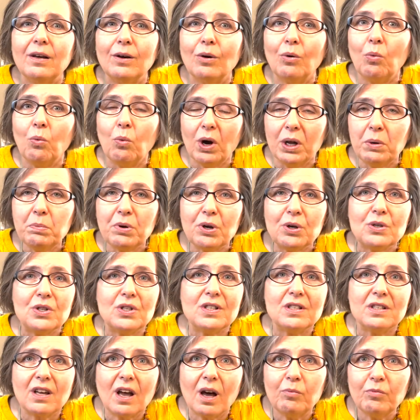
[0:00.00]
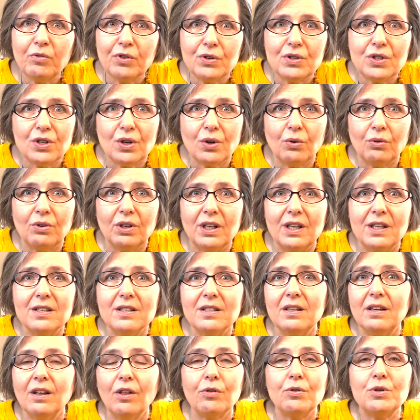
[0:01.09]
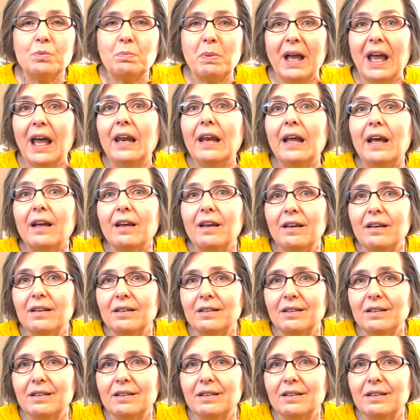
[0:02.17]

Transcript: One person's comfort zone is another's panic.